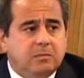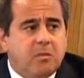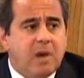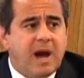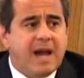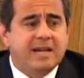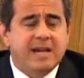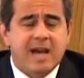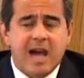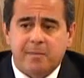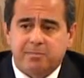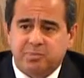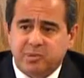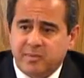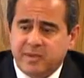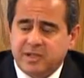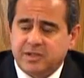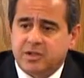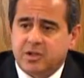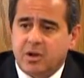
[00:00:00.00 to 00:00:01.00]
My
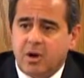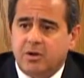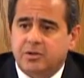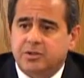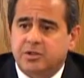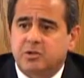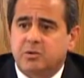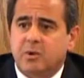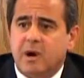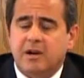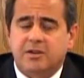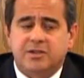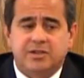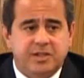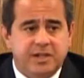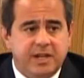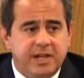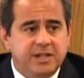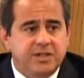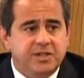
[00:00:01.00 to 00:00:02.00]
compliments goes to our
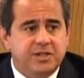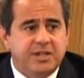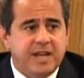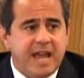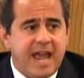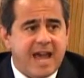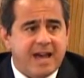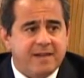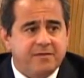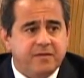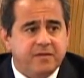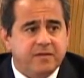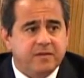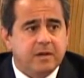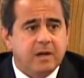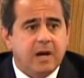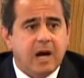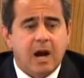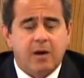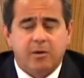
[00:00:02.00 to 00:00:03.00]
city staff,
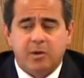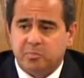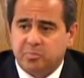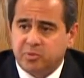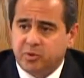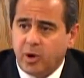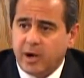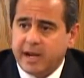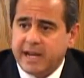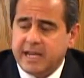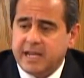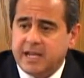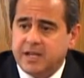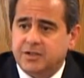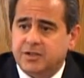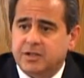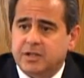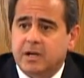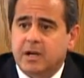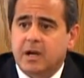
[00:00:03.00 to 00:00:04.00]
our
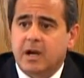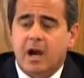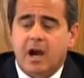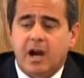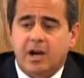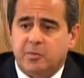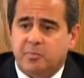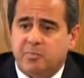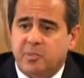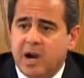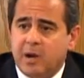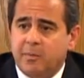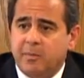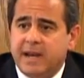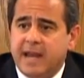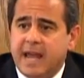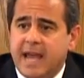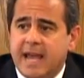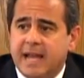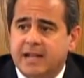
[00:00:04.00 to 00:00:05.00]
employees, our
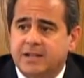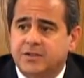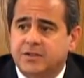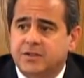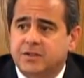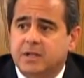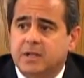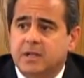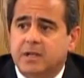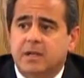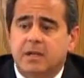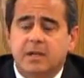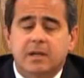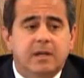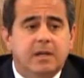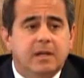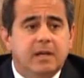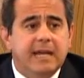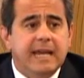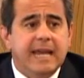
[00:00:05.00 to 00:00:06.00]
department heads,
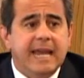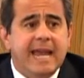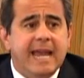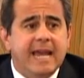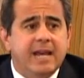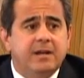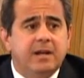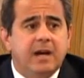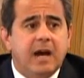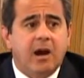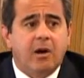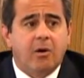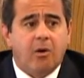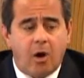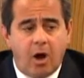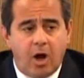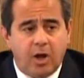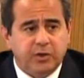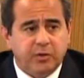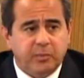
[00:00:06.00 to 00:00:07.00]
and our
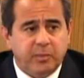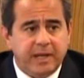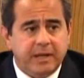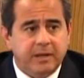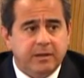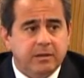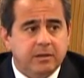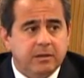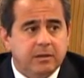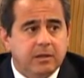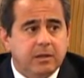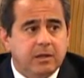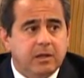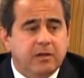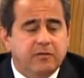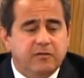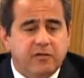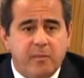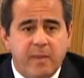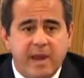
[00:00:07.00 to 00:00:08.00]
aldermen
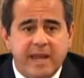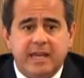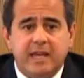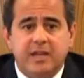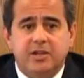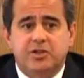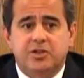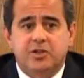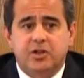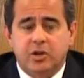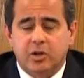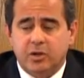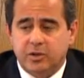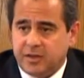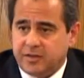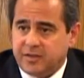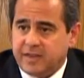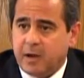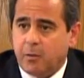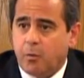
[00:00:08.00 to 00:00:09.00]
for making sure
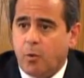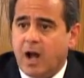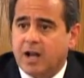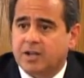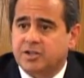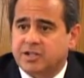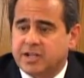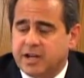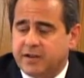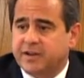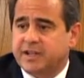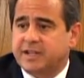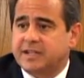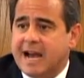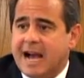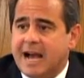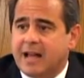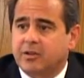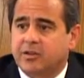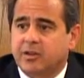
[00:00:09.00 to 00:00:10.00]
that they watched every
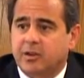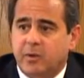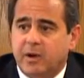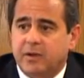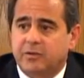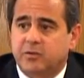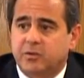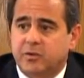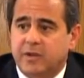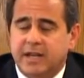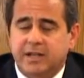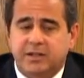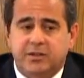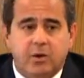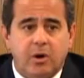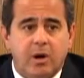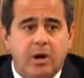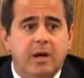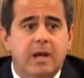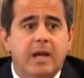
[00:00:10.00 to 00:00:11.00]
dollar that went through that
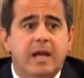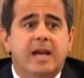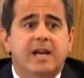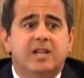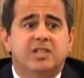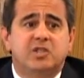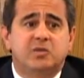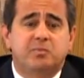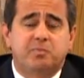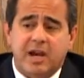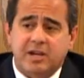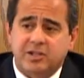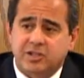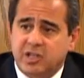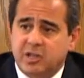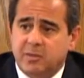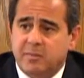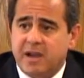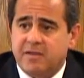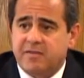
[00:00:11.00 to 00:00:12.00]
door.
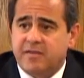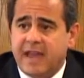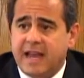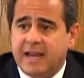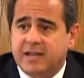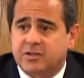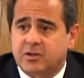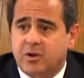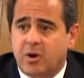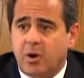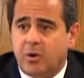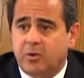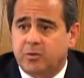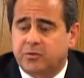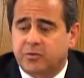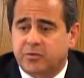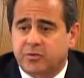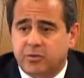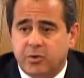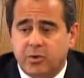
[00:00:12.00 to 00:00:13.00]
Especially my thanks go
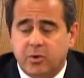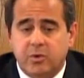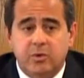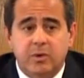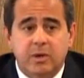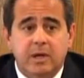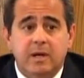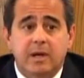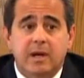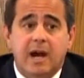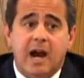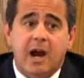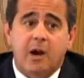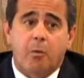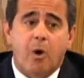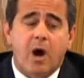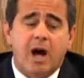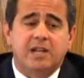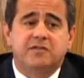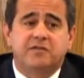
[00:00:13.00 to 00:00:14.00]
through our
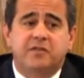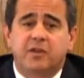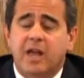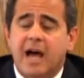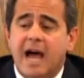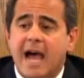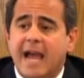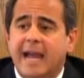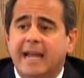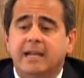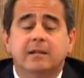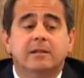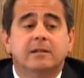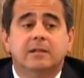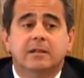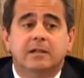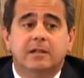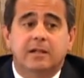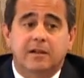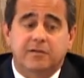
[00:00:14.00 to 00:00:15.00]
watchful eye
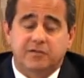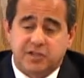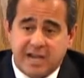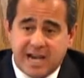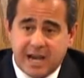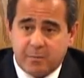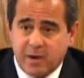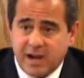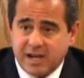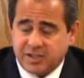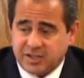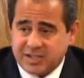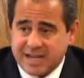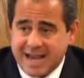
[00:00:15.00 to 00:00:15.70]
of John Weiss.